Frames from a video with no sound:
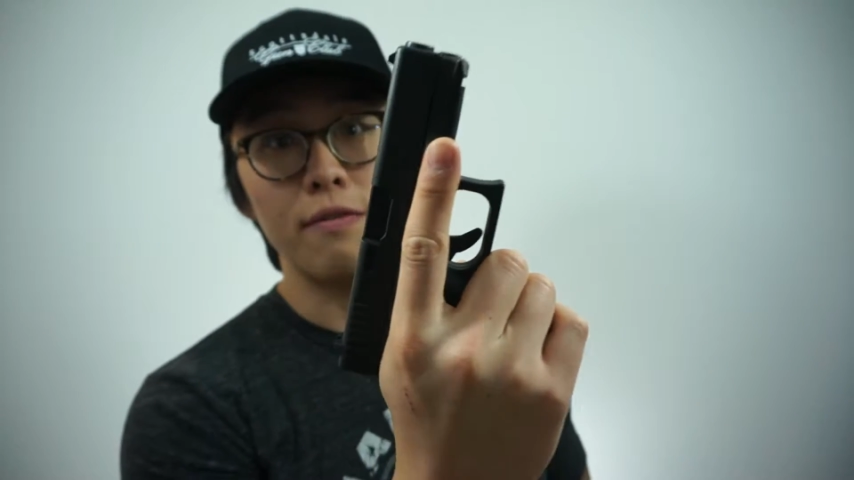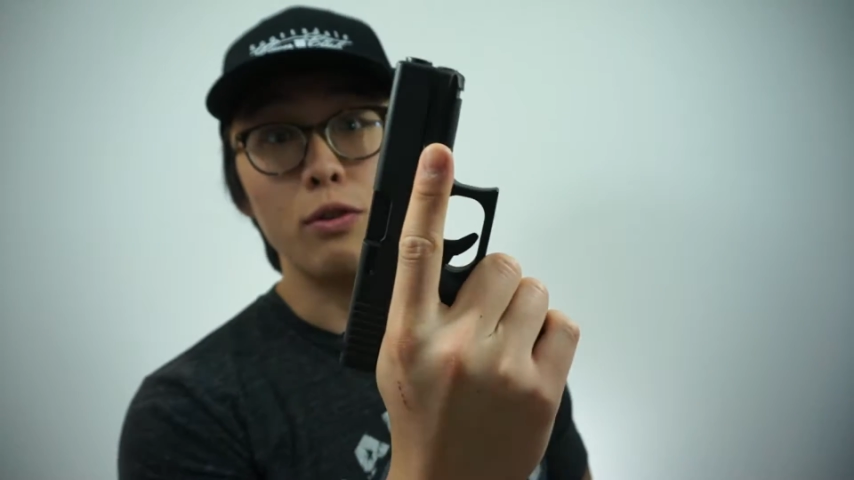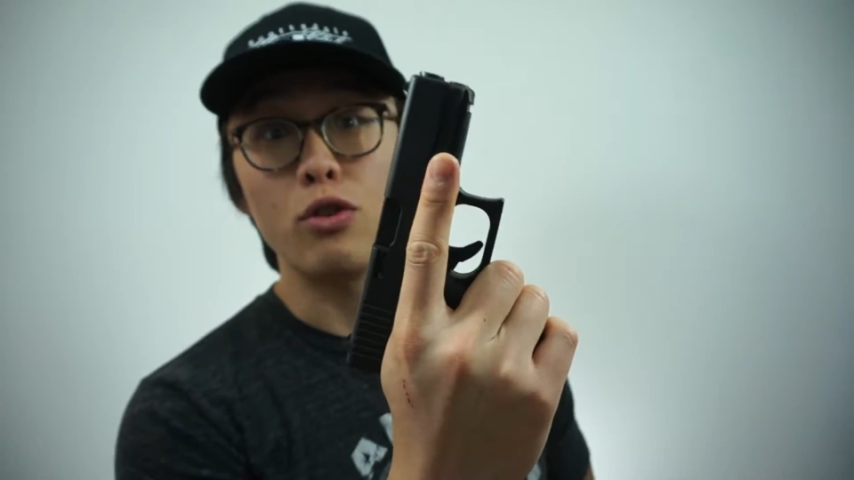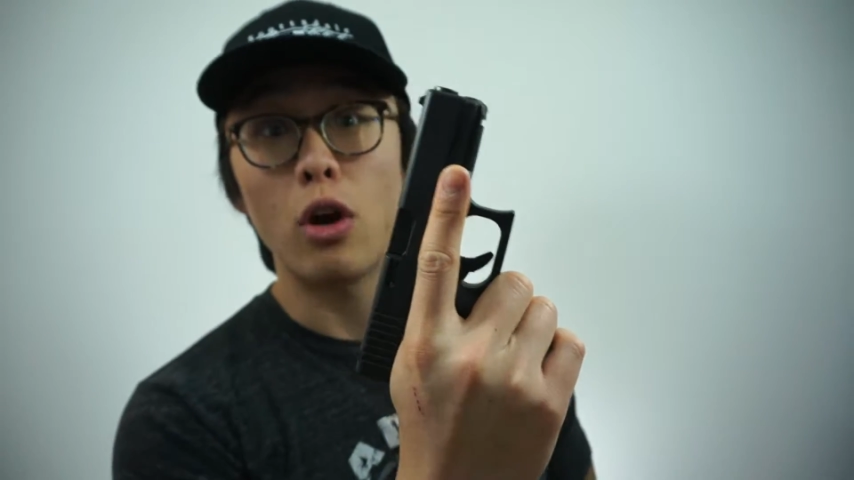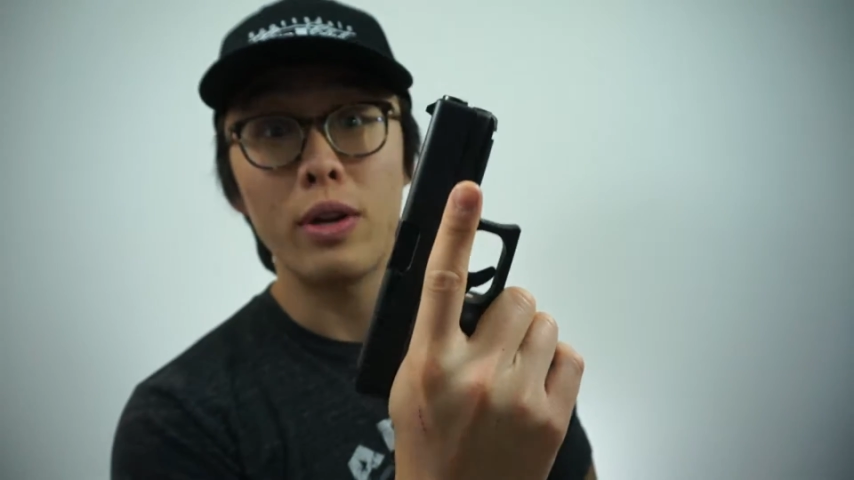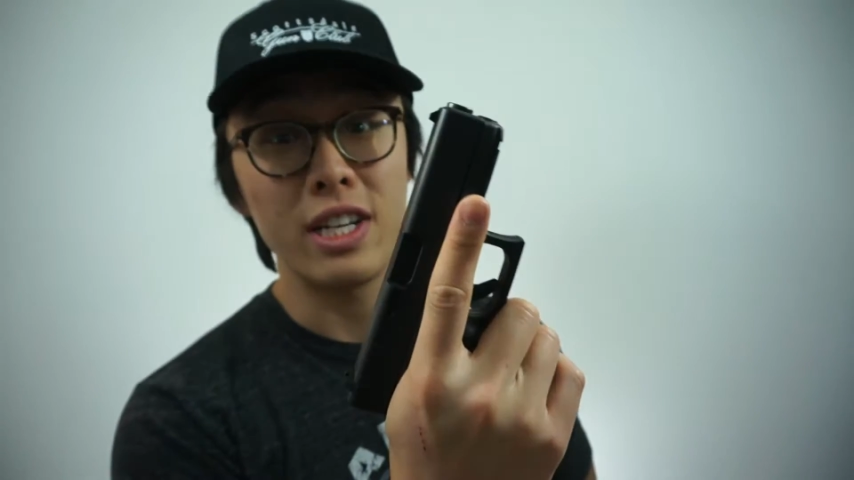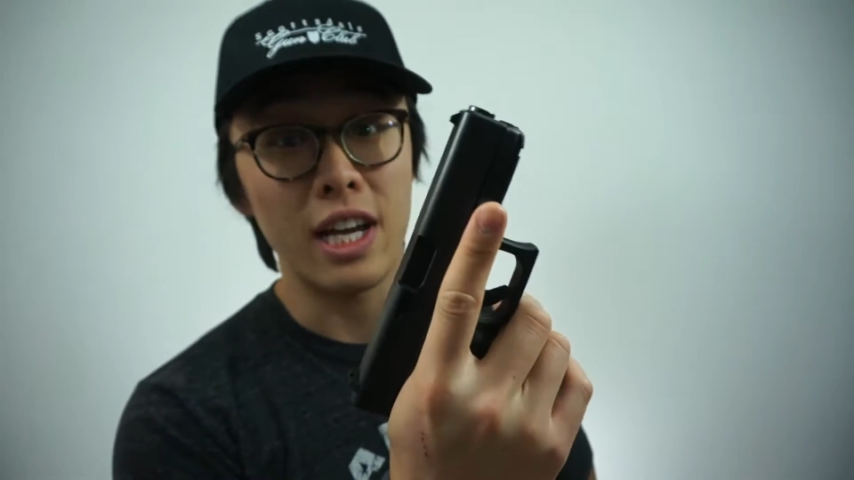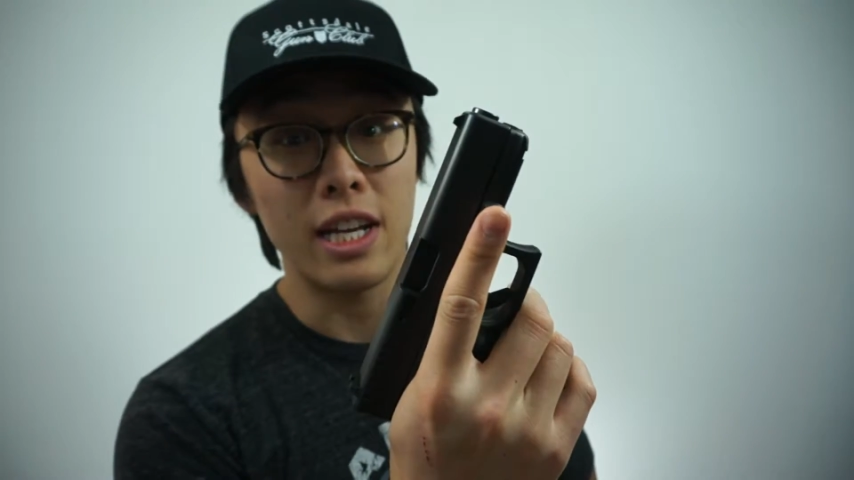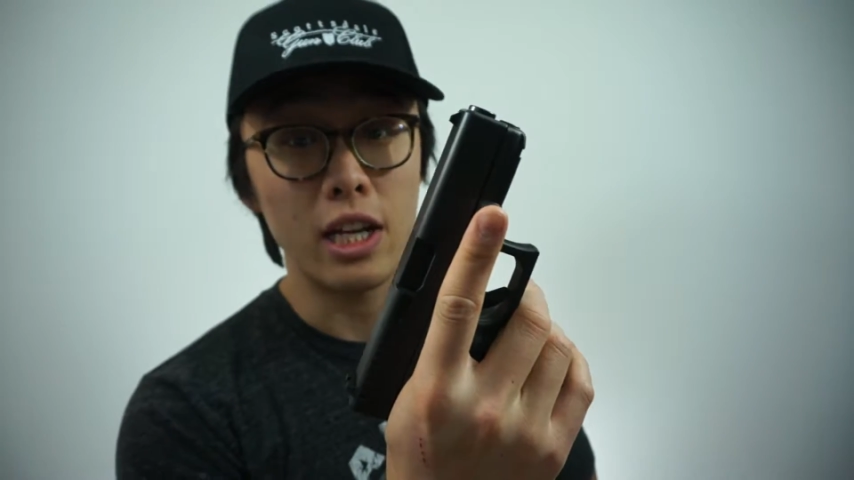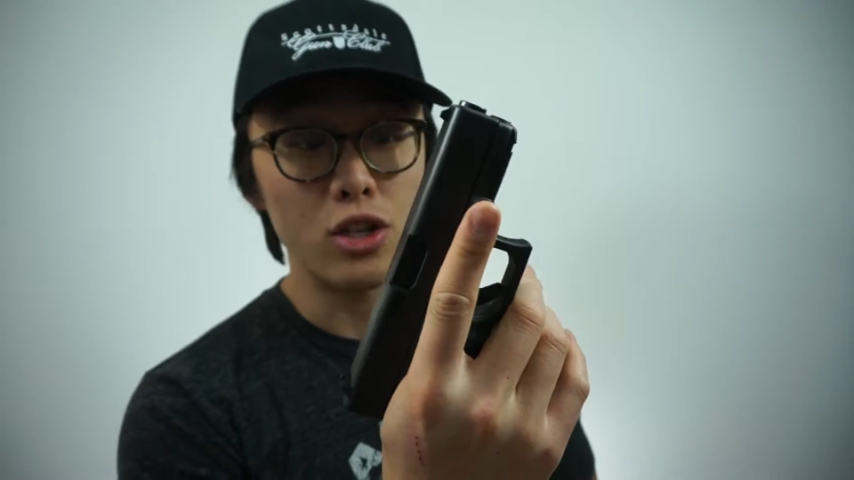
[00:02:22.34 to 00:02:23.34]
if you don't
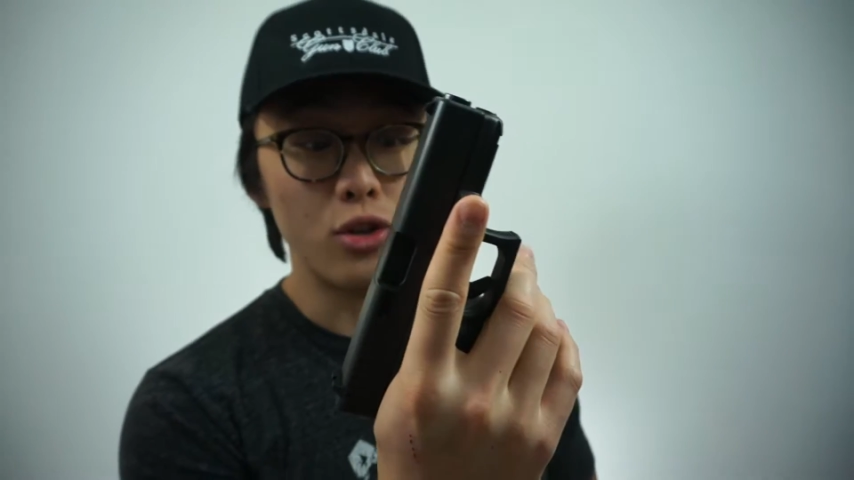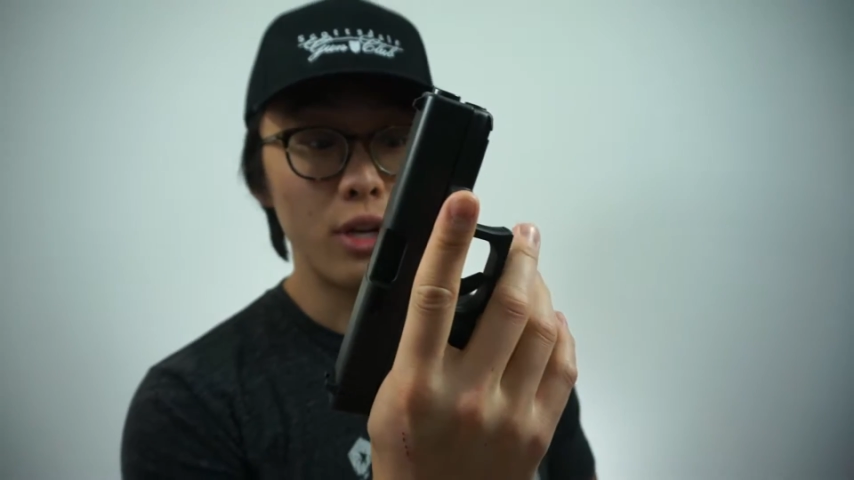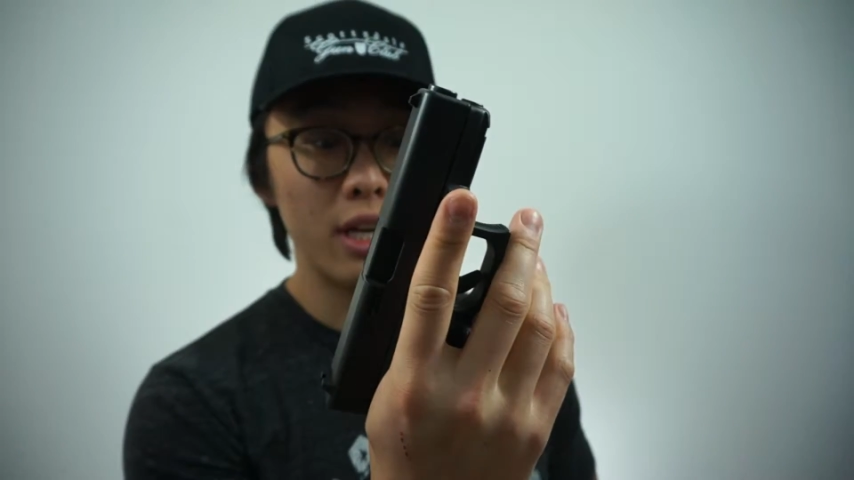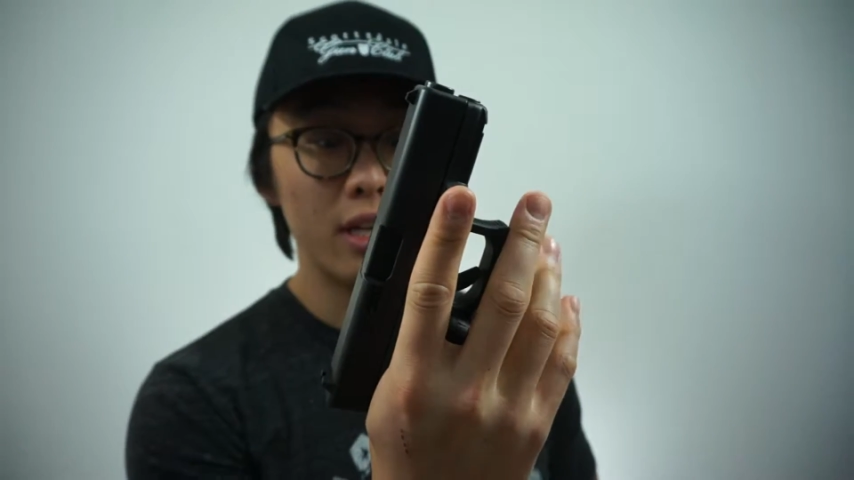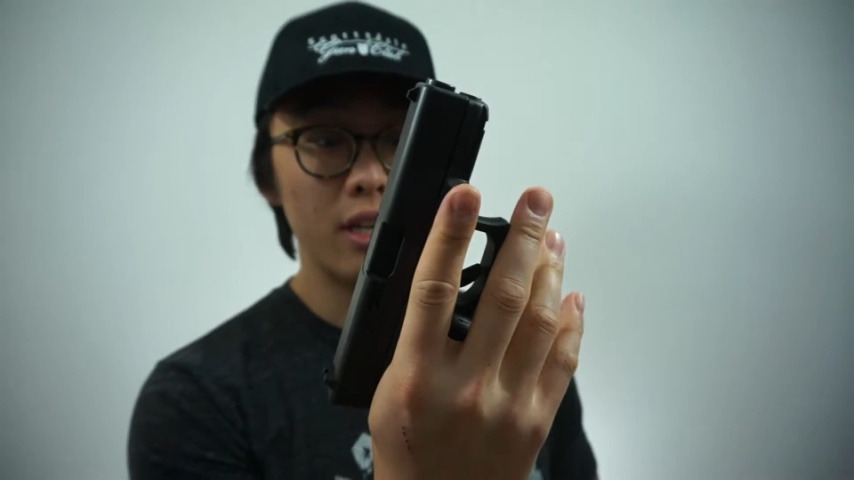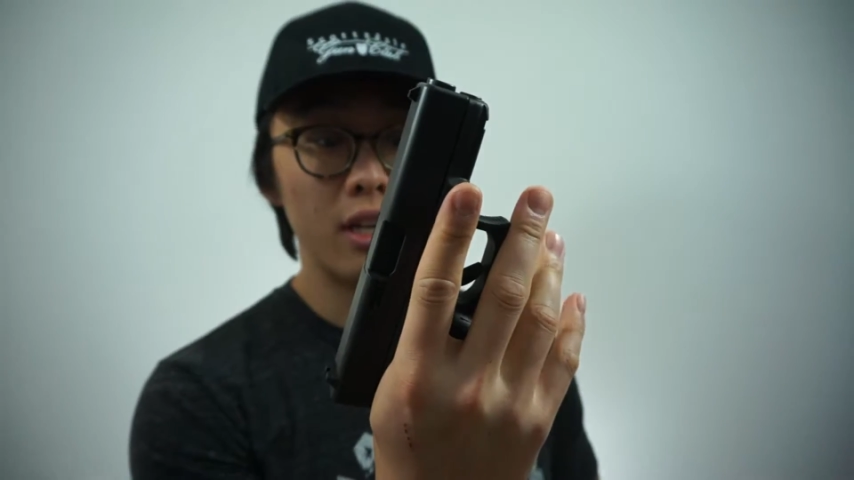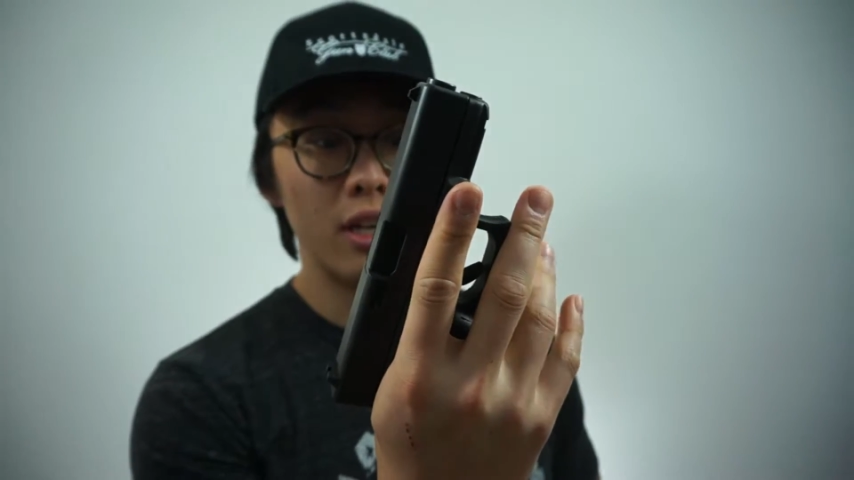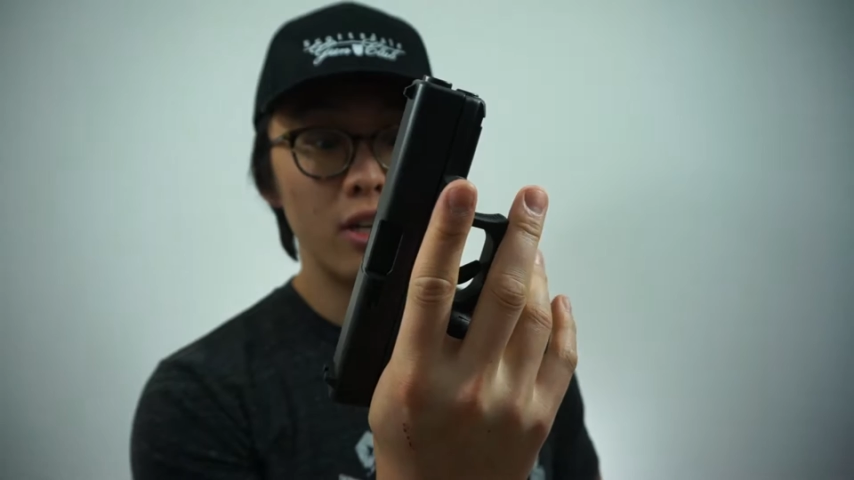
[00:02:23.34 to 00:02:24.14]
intend on shooting it,